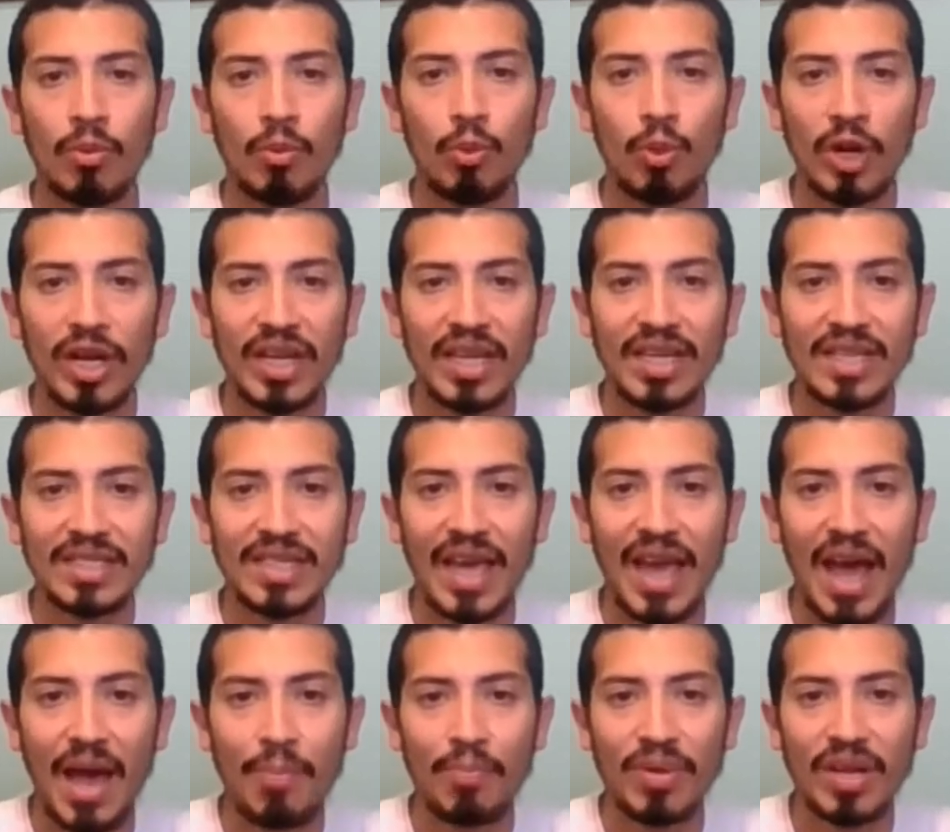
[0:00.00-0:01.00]
What is
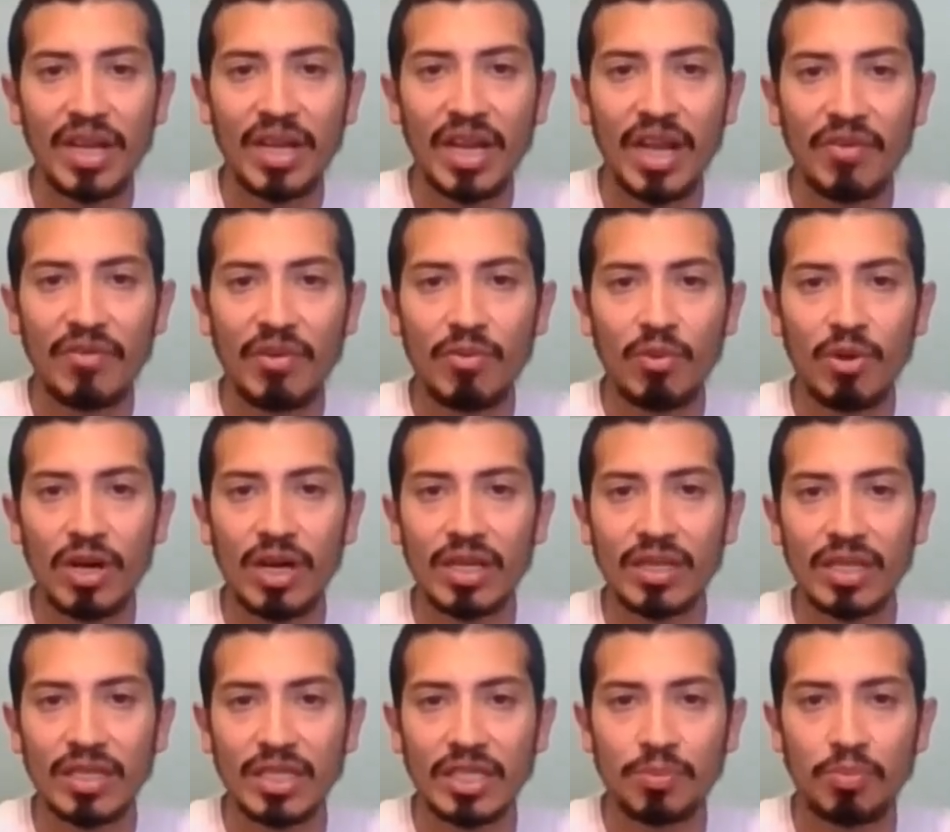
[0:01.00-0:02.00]
happening, everyone?
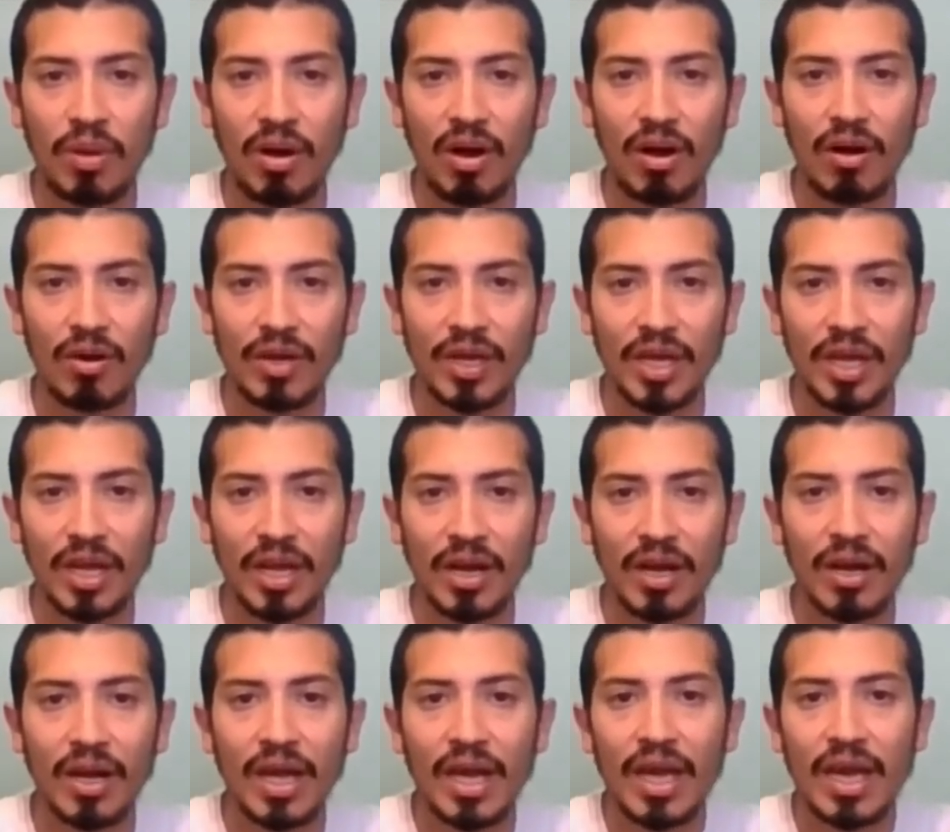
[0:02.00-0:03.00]
This is Paul
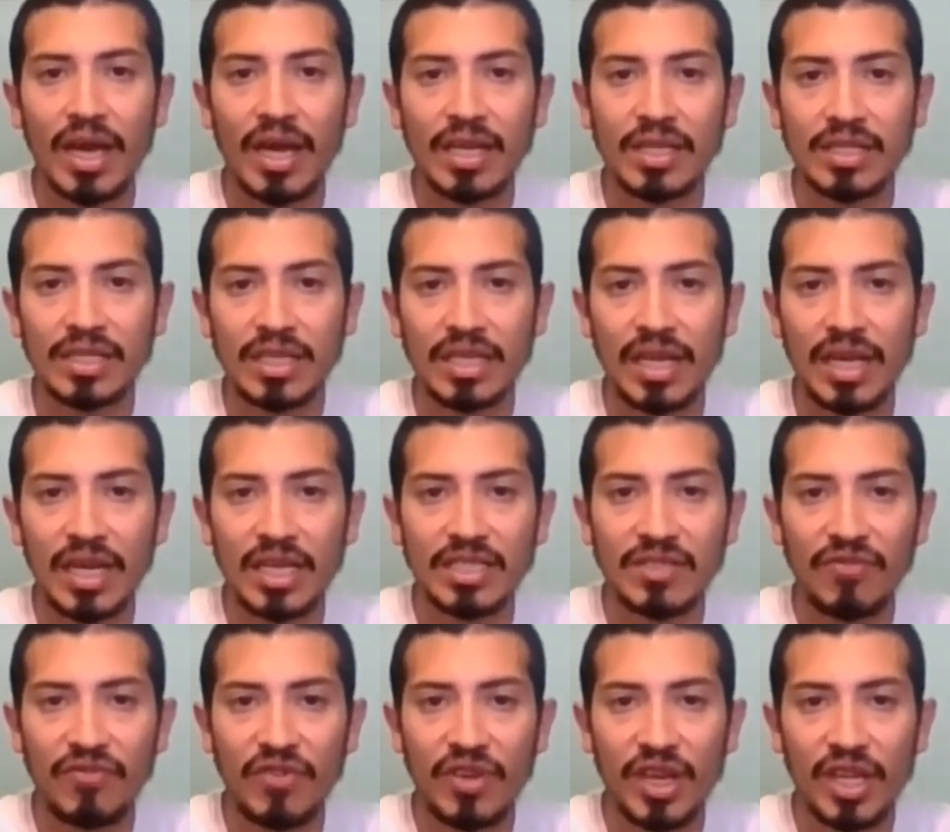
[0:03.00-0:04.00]
here. In
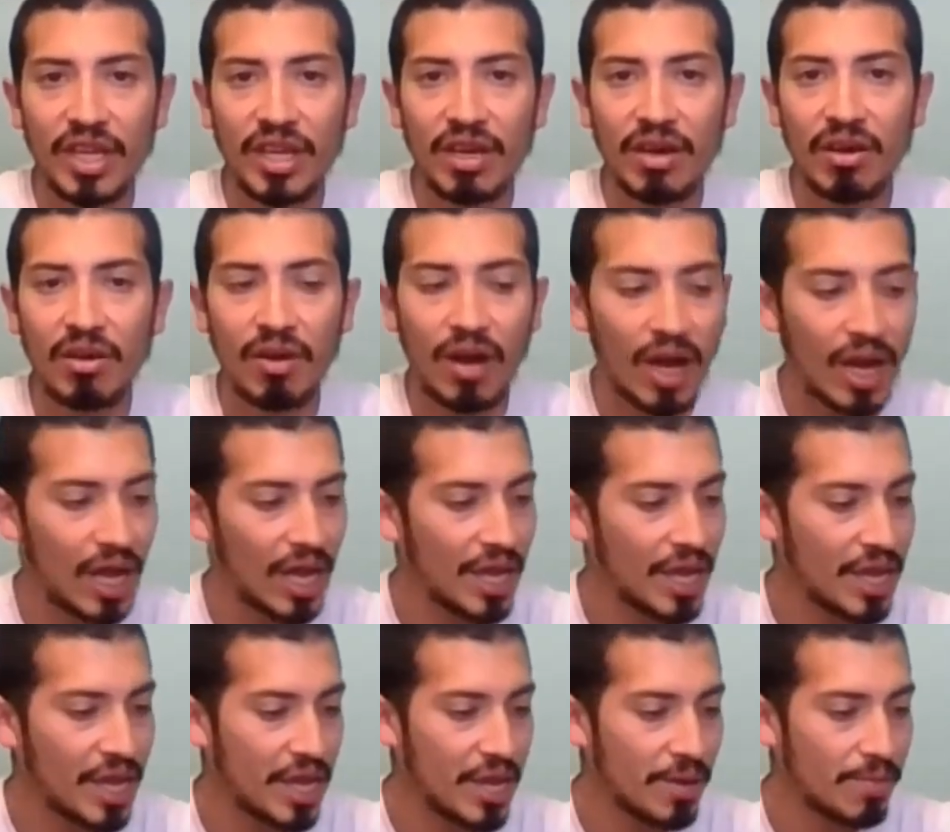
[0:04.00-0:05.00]
today's video,
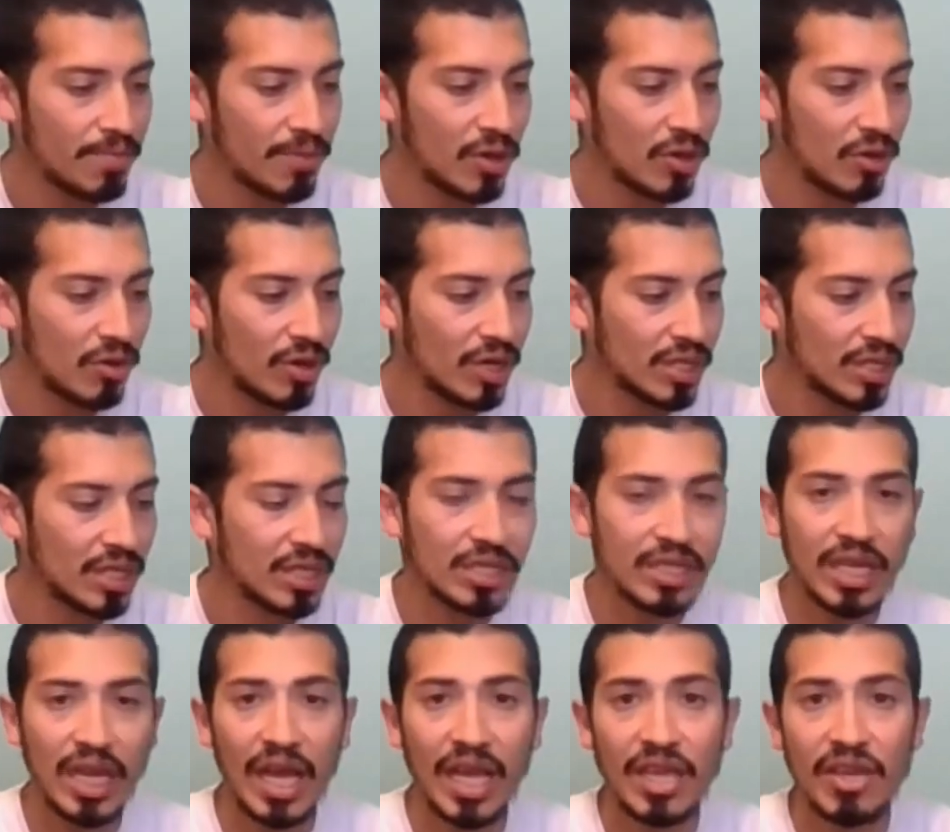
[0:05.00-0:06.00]
I am going to
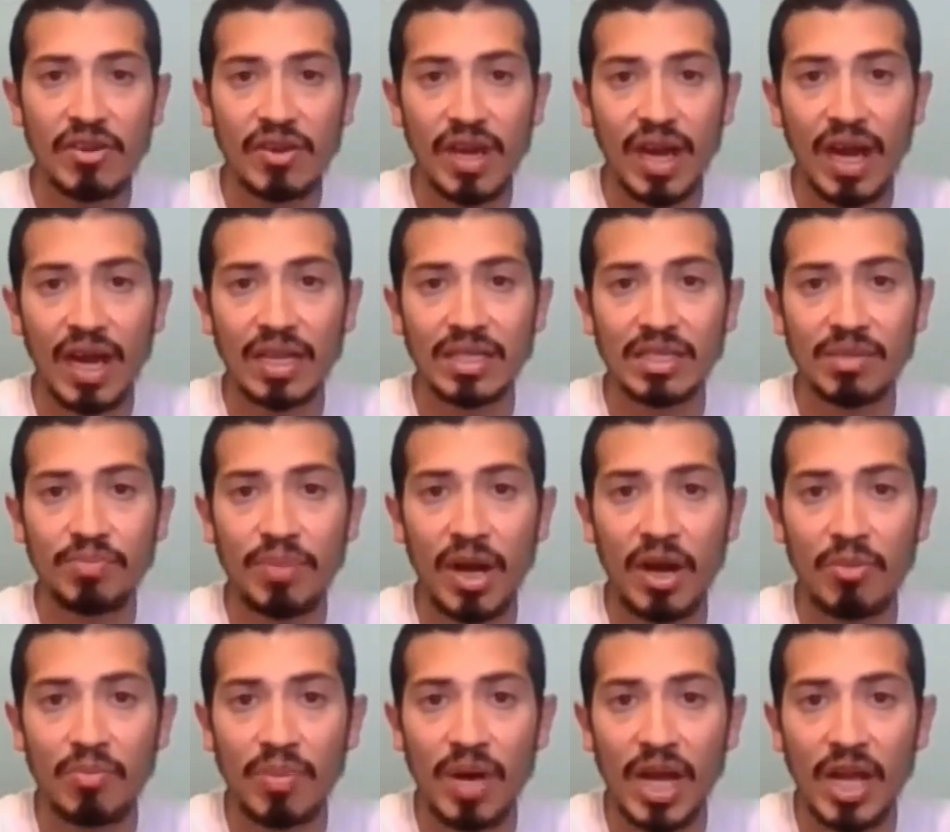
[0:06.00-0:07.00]
tell you guys
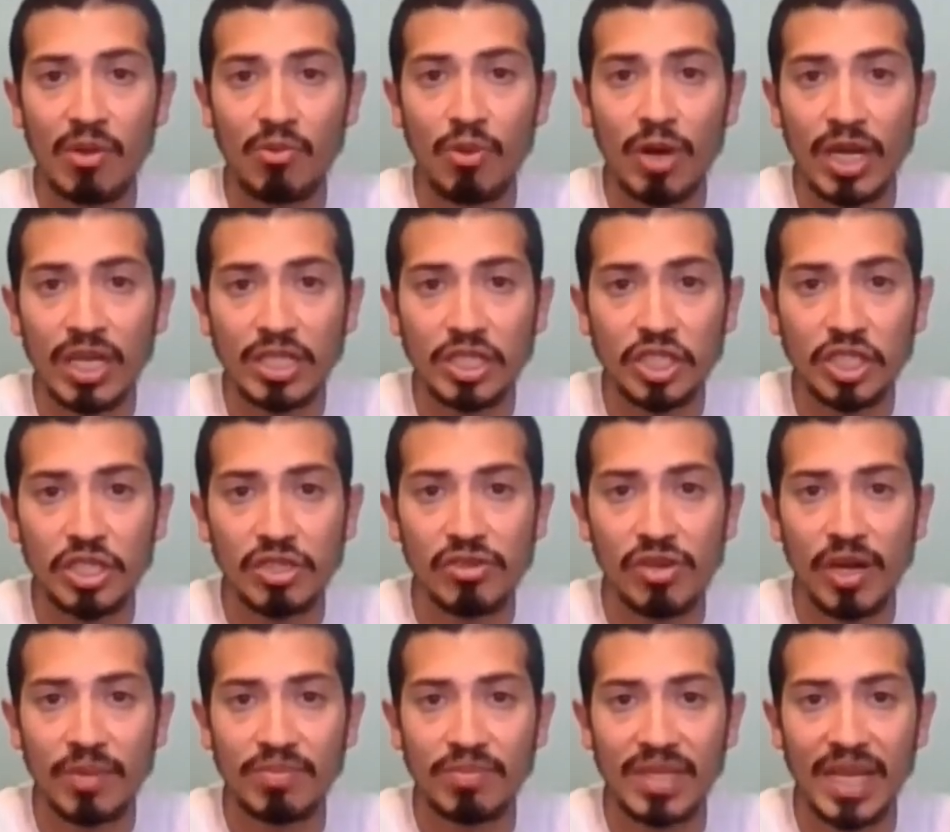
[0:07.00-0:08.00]
about my running shoe
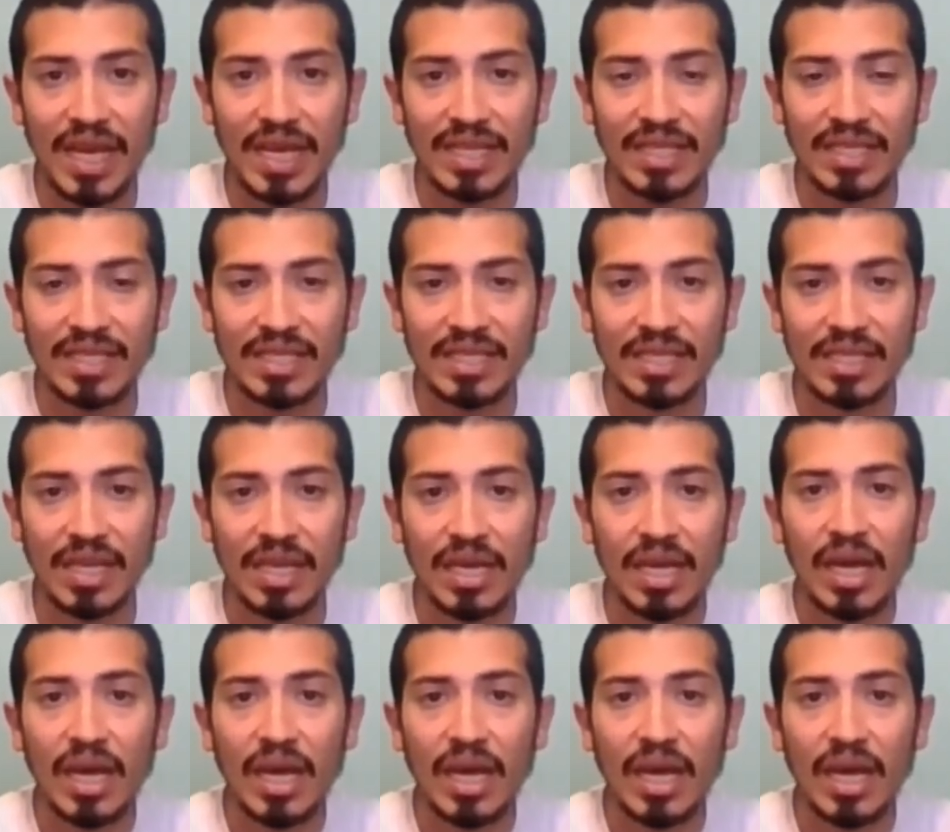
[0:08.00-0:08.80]
updates.